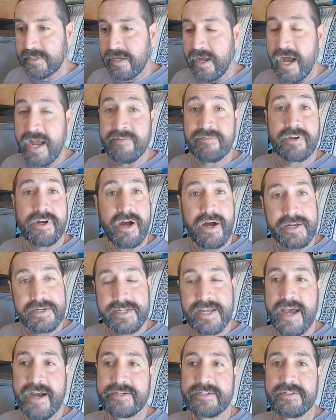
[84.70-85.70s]
I've
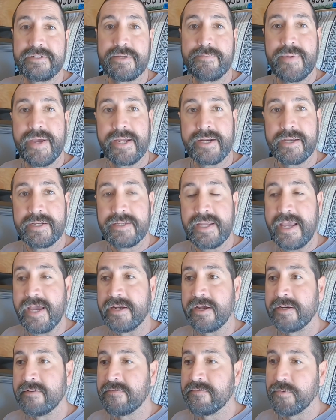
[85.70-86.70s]
contacted Dometic, and
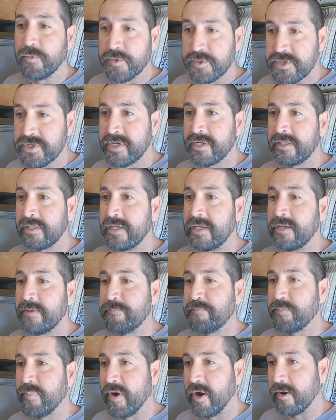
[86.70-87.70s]
unfortunately
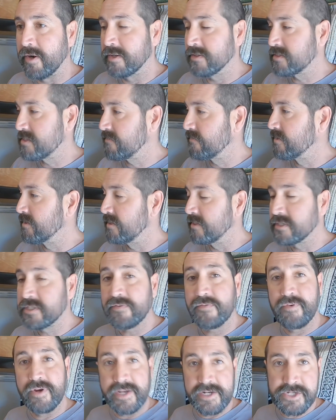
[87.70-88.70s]
parts for this
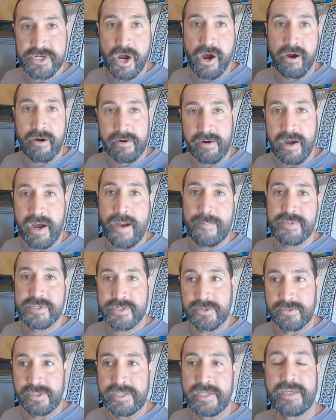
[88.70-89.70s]
fridge are
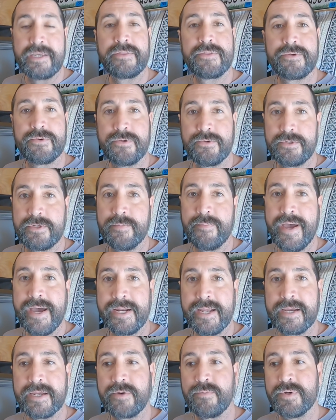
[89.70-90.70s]
obsolete through
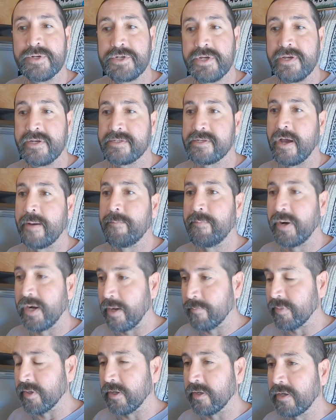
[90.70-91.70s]
Dometic, which is a
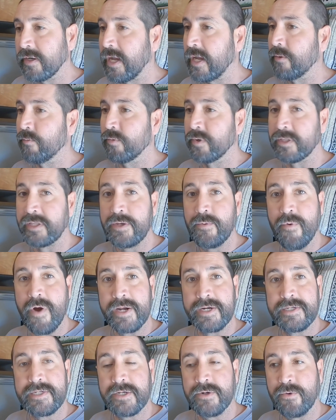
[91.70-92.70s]
bummer. I really
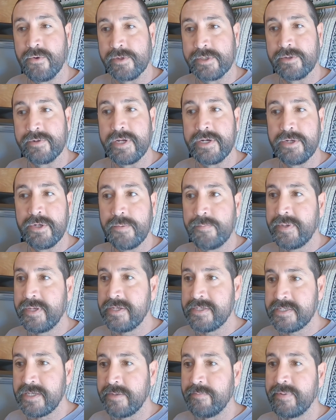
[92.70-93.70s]
wanted to order a new
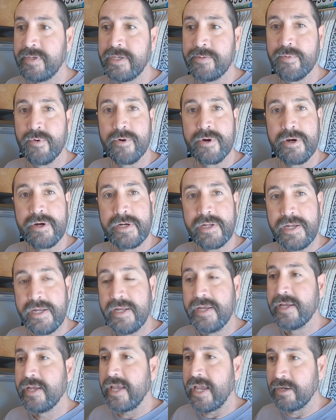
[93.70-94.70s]
PCB board
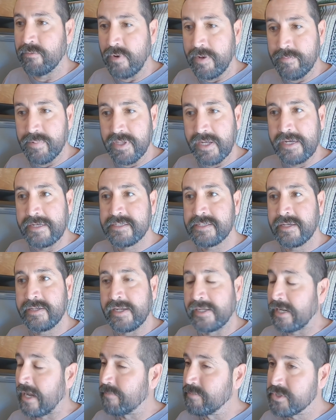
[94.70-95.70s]
and replace it,
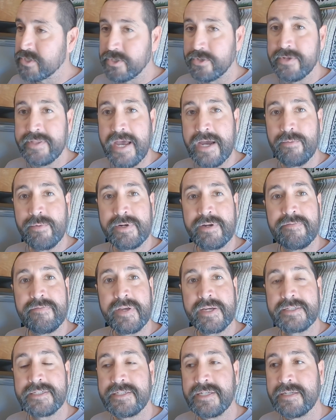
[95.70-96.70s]
and I'm sure that would have
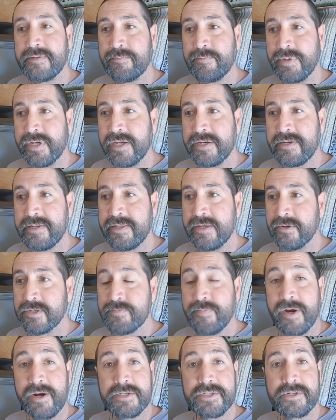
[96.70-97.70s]
fixed it, but those
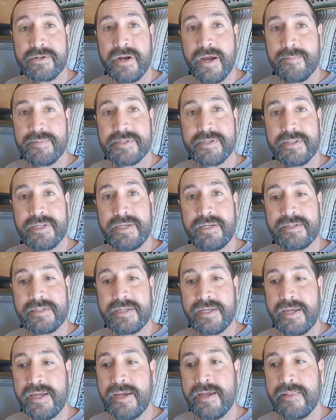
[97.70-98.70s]
parts are
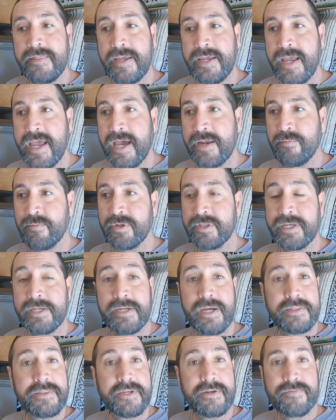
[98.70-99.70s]
obsolete, and they had really
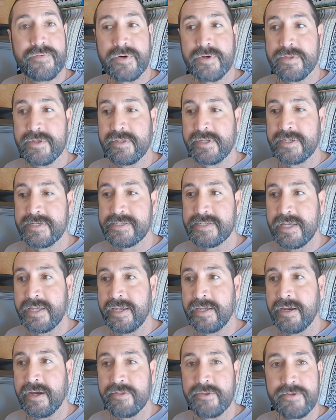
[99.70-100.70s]
nothing further to
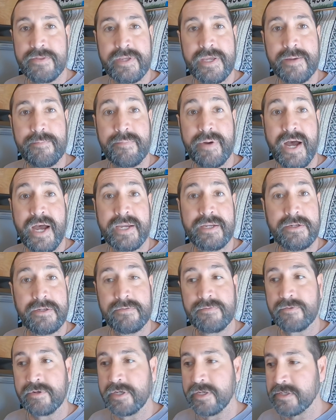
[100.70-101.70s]
say other than buy a new
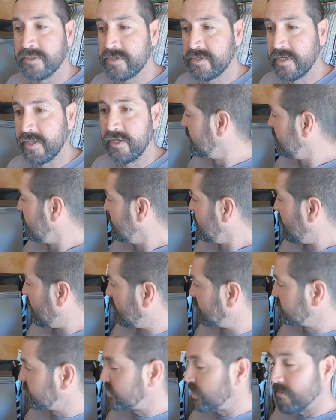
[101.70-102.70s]
fridge.
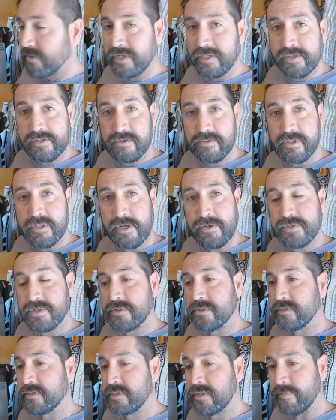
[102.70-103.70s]
I'll show it a little
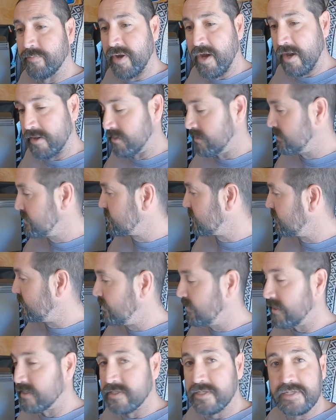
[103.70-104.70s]
closer, the model, so
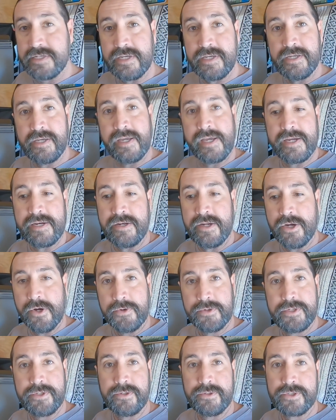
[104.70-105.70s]
you can see and
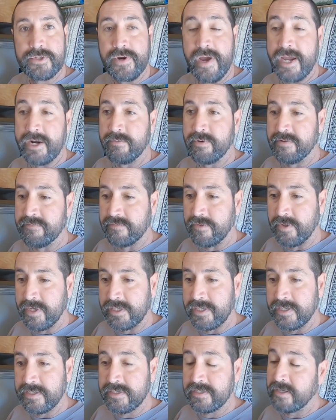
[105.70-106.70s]
know to try to
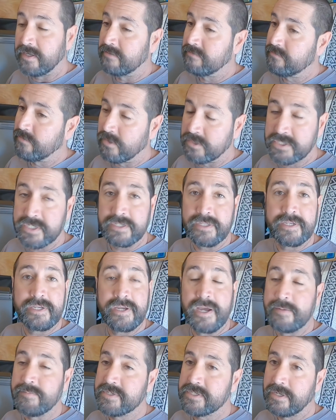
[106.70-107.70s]
avoid it. Unfortunately,
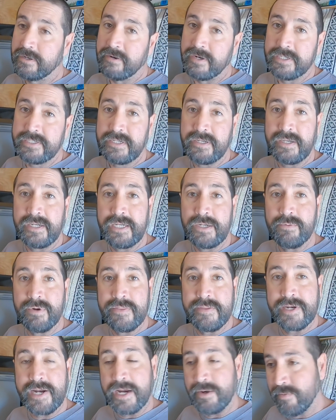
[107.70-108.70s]
I'm sorry to
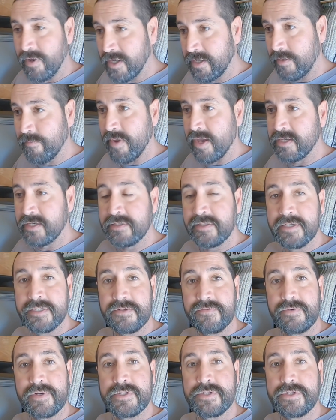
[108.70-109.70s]
anyone that I recommended
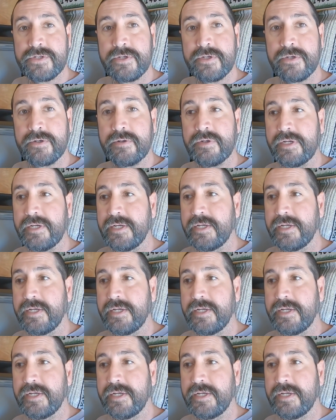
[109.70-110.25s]
this fridge to.